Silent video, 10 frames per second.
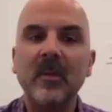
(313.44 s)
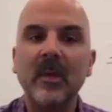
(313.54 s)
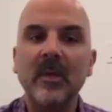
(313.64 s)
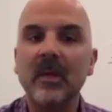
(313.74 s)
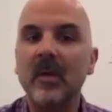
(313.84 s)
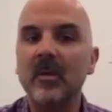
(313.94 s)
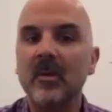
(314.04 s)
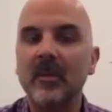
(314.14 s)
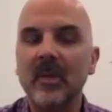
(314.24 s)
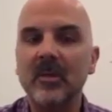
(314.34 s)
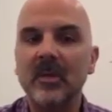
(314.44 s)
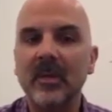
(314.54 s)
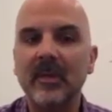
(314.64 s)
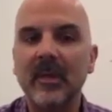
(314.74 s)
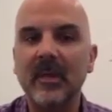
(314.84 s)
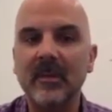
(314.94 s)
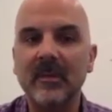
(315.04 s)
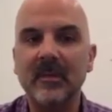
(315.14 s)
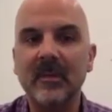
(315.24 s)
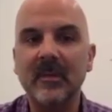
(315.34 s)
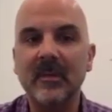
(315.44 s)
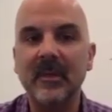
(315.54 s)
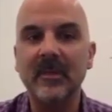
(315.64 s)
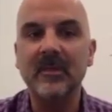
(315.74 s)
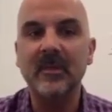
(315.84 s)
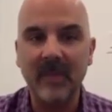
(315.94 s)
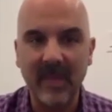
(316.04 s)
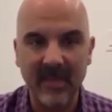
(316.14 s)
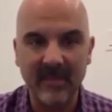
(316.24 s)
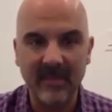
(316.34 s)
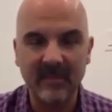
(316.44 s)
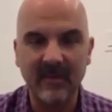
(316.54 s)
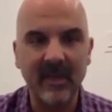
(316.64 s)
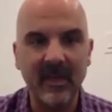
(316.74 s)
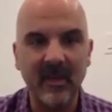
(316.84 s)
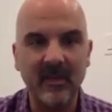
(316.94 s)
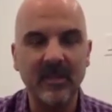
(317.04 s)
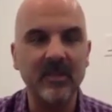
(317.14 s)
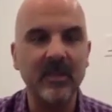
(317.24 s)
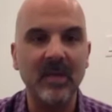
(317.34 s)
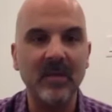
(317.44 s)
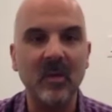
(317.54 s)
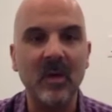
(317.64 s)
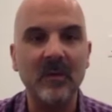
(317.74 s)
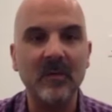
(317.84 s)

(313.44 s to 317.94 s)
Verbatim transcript: when it's under the muscle, it becomes in some cases very adherent to the chest wall.